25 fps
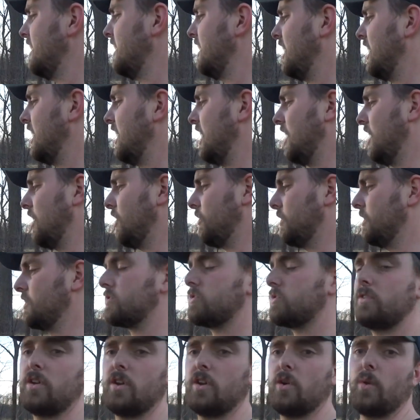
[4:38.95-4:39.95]
We're just
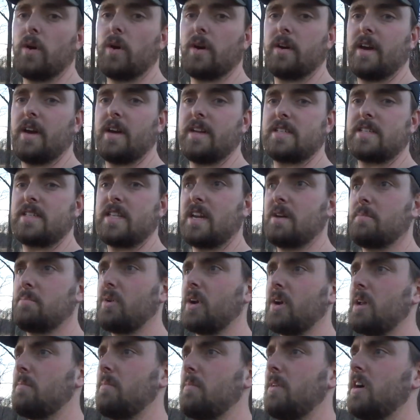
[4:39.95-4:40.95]
going to do a one-night set
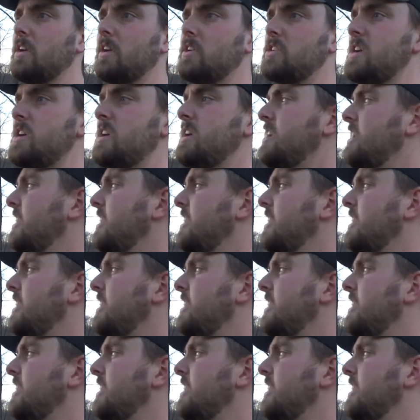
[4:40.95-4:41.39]
pretty much.